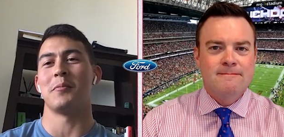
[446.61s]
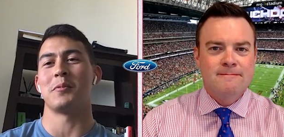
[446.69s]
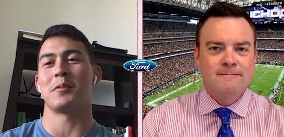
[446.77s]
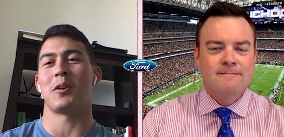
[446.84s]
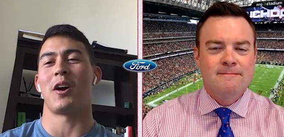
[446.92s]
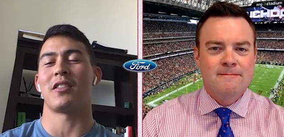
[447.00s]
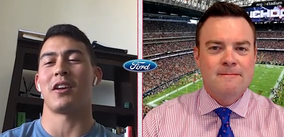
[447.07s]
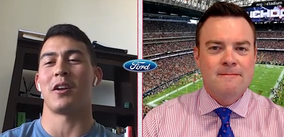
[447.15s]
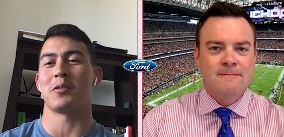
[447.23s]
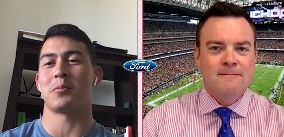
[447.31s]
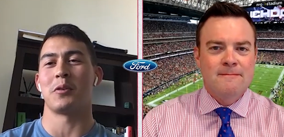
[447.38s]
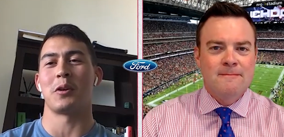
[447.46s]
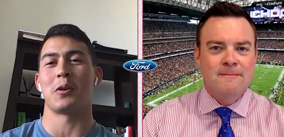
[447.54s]
Speaker 1: So I thought it
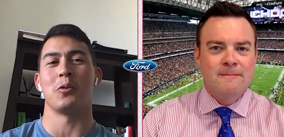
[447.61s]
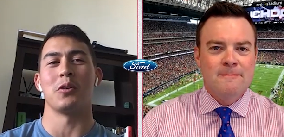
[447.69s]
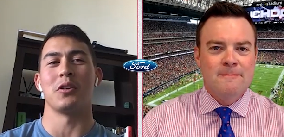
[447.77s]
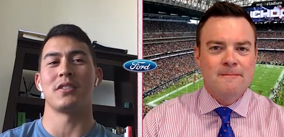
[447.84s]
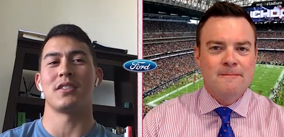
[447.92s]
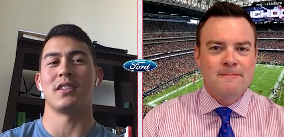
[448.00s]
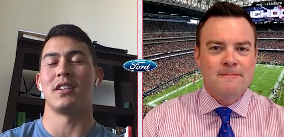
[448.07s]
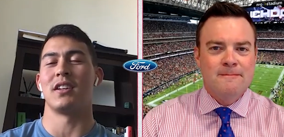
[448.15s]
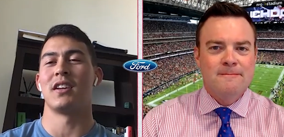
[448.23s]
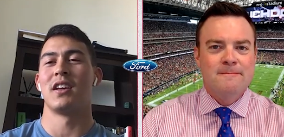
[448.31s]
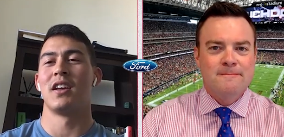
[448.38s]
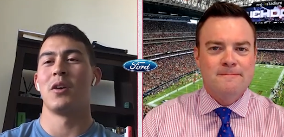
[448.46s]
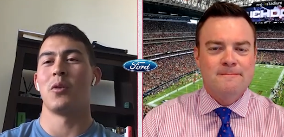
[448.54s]
was pretty cool to see
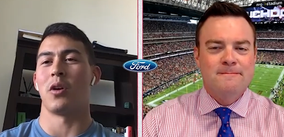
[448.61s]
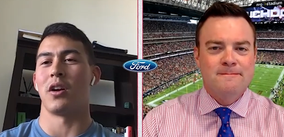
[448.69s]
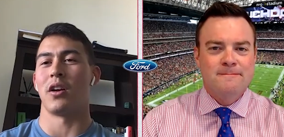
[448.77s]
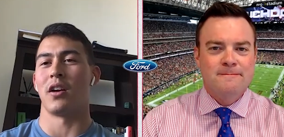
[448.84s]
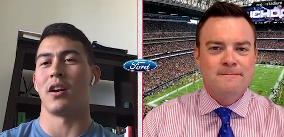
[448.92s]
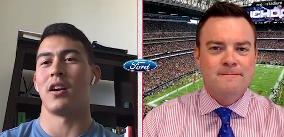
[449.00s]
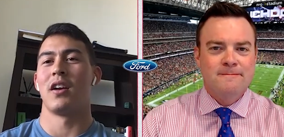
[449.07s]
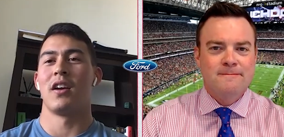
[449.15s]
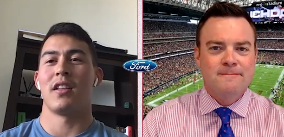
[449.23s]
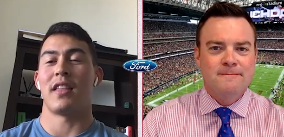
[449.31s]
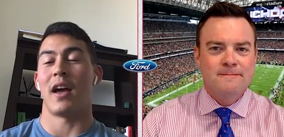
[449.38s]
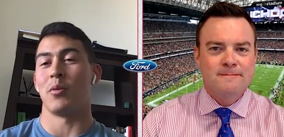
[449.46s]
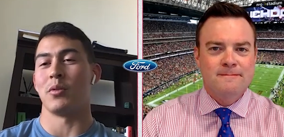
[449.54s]
where
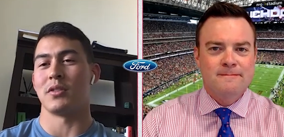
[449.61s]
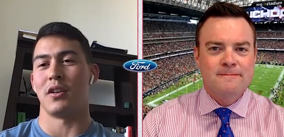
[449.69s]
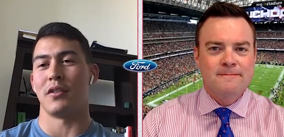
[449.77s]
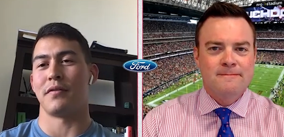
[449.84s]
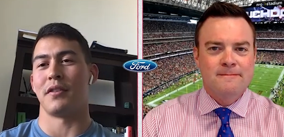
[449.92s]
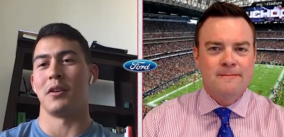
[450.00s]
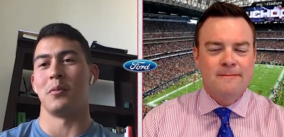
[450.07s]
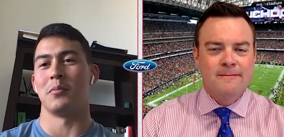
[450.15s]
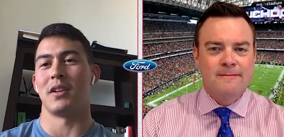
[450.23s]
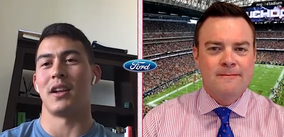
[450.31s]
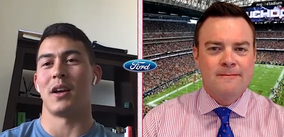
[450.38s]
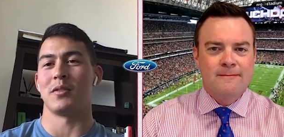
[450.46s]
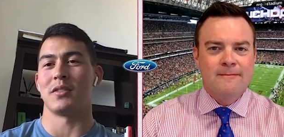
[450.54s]
that was all filmed,
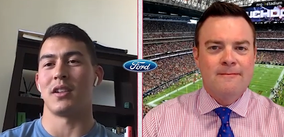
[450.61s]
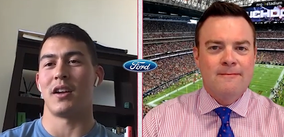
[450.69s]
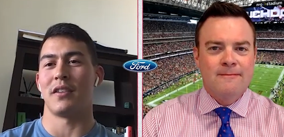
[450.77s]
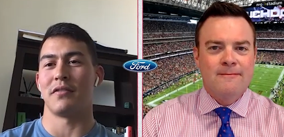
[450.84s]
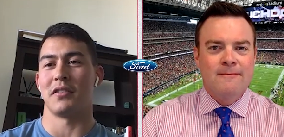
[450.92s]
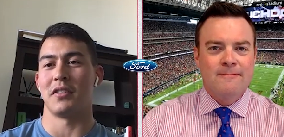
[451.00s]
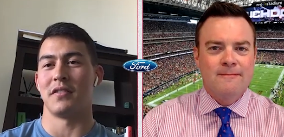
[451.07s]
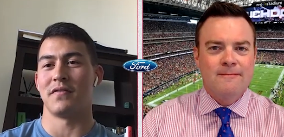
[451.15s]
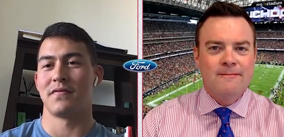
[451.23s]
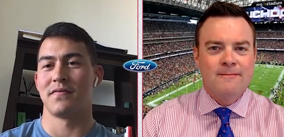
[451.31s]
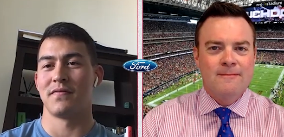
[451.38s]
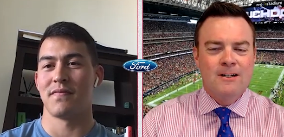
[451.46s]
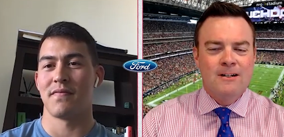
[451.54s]
and that was a lot of fun.
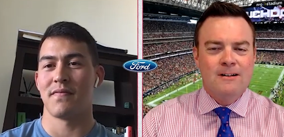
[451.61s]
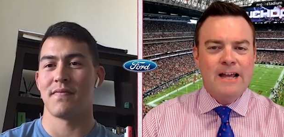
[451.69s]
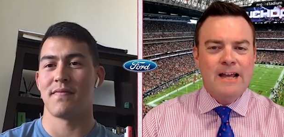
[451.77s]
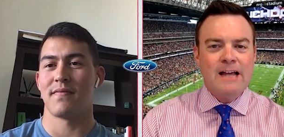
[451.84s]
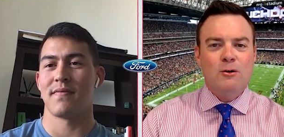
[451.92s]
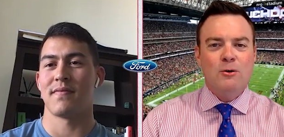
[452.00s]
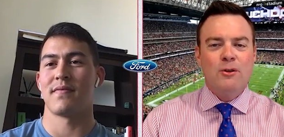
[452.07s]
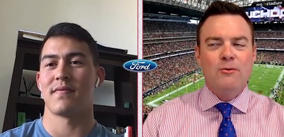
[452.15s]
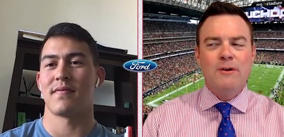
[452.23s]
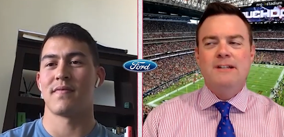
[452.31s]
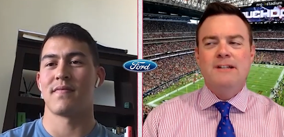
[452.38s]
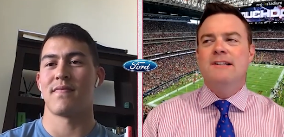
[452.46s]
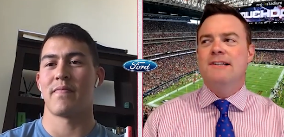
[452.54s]
Speaker 2: Yeah, Lord of the
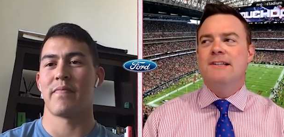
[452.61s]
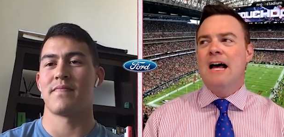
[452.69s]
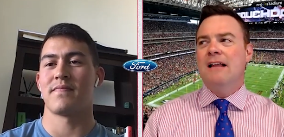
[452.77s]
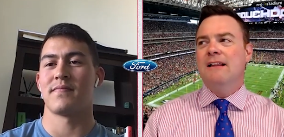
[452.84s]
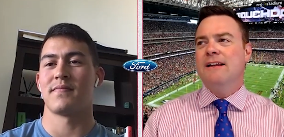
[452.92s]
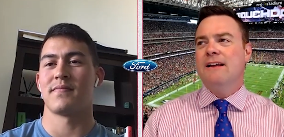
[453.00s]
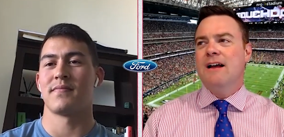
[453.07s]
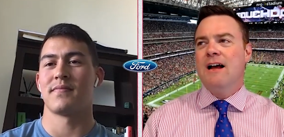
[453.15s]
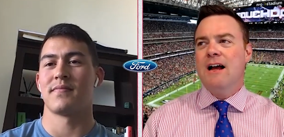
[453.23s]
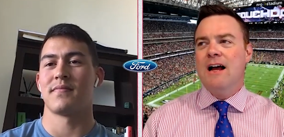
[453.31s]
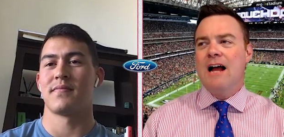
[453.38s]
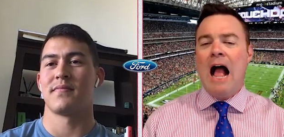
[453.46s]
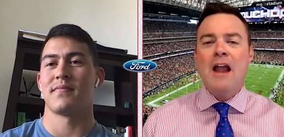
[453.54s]
Rings is solid.
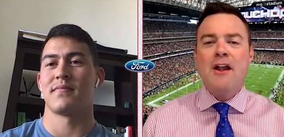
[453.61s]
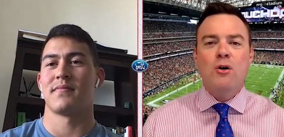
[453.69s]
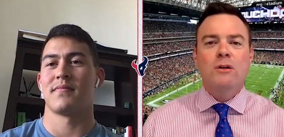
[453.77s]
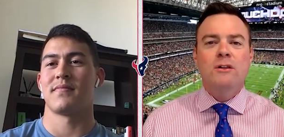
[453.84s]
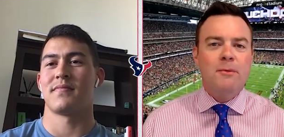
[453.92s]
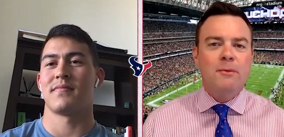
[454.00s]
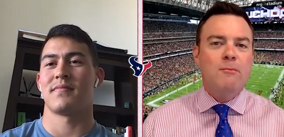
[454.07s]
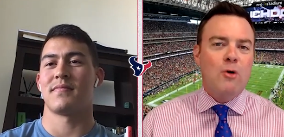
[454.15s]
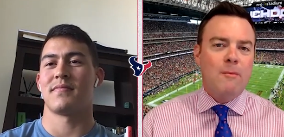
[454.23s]
I know a little bit more